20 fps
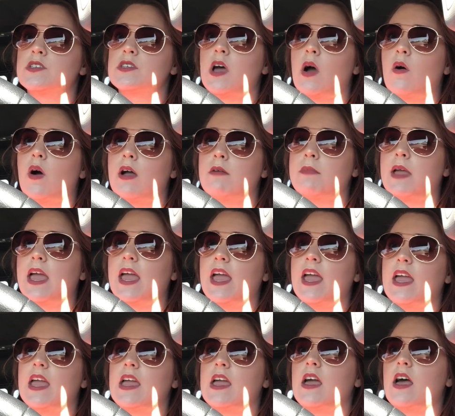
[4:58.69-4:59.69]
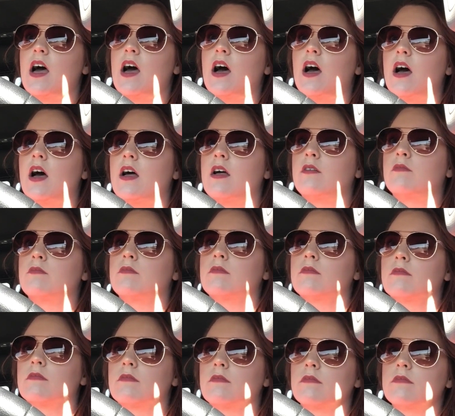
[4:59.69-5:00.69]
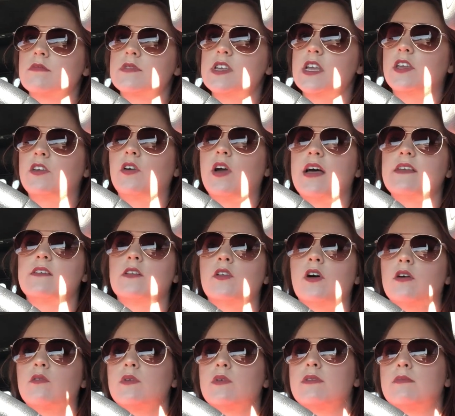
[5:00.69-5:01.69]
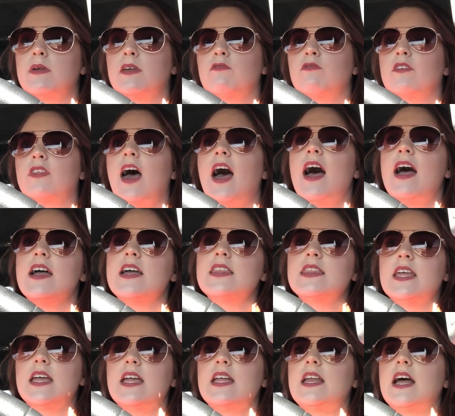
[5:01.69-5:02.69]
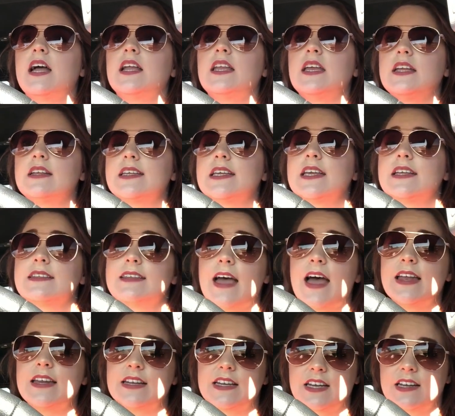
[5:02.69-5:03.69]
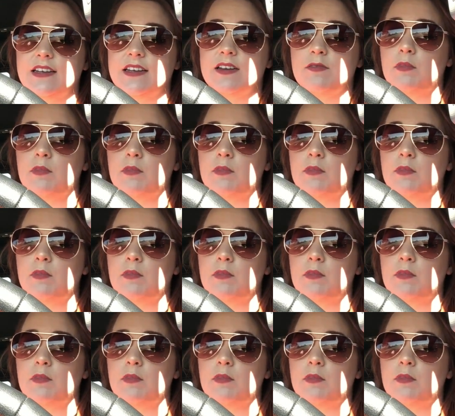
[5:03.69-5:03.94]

So I may take you guys along with me for that. And then I need to get to editing